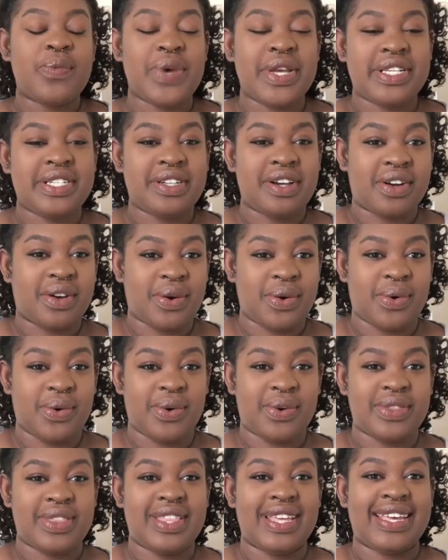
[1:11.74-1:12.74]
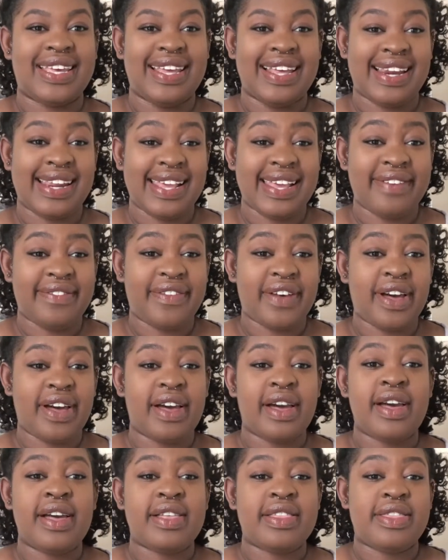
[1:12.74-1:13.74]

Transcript: which are called the Kiriba,